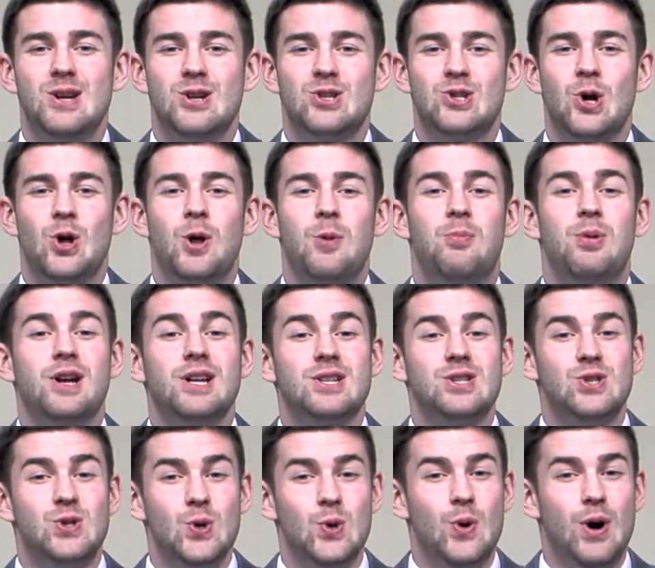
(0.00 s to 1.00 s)
a show that
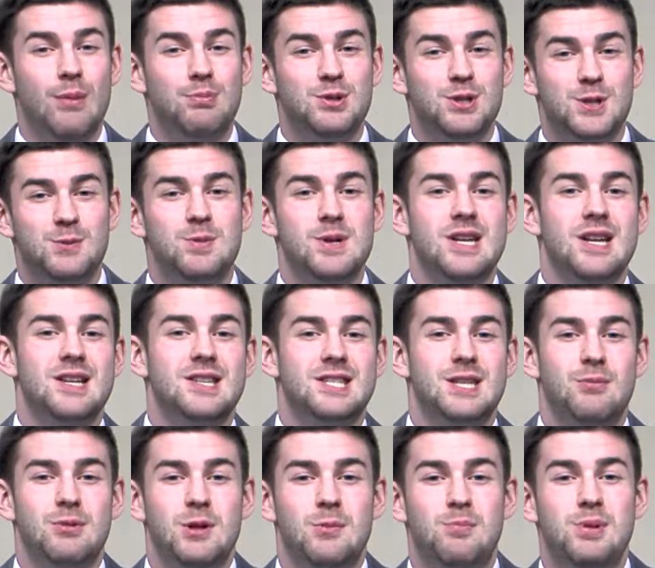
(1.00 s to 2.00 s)
brings you up to speed on
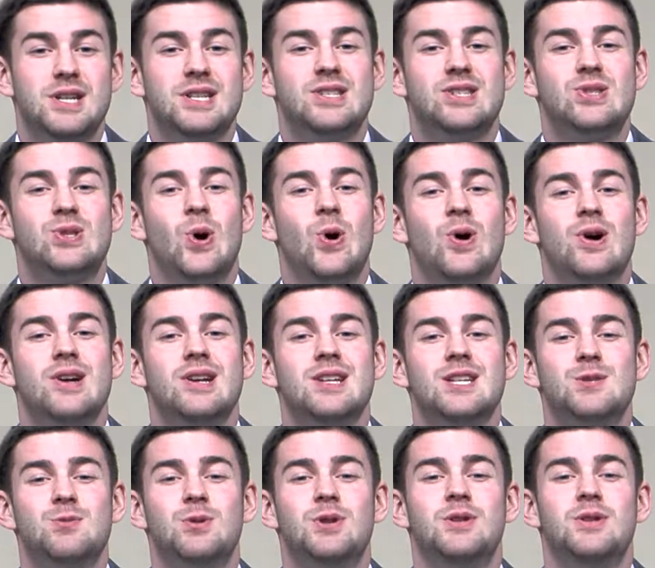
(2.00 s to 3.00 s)
some of the big
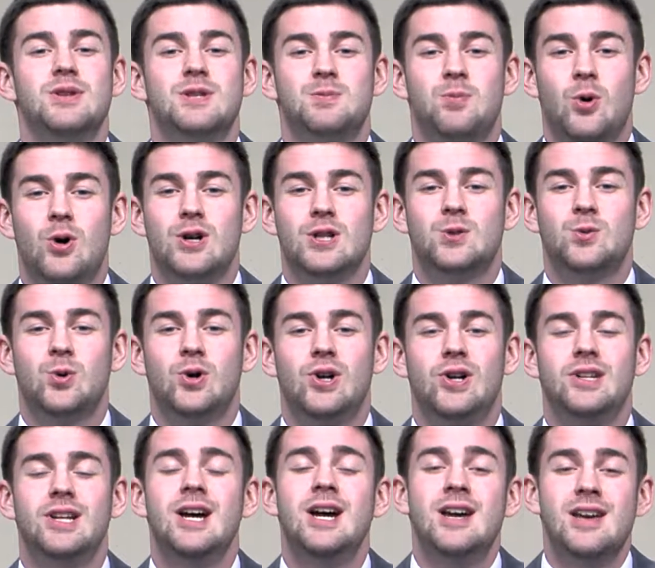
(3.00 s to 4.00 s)
stories within the sports
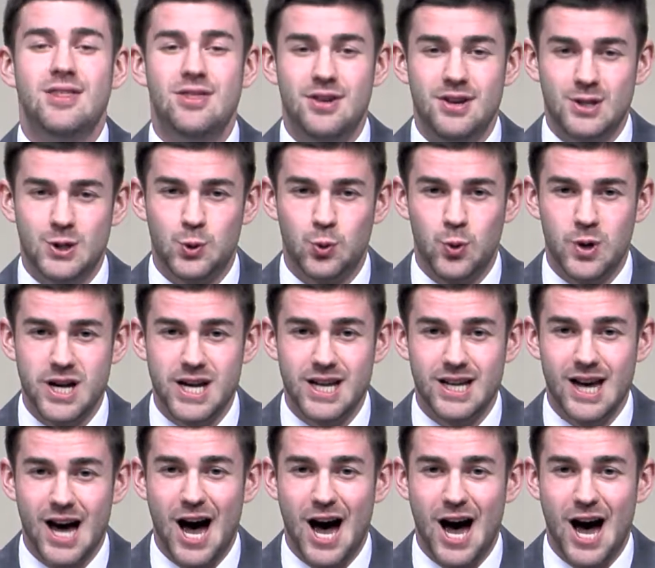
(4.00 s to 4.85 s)
world this week.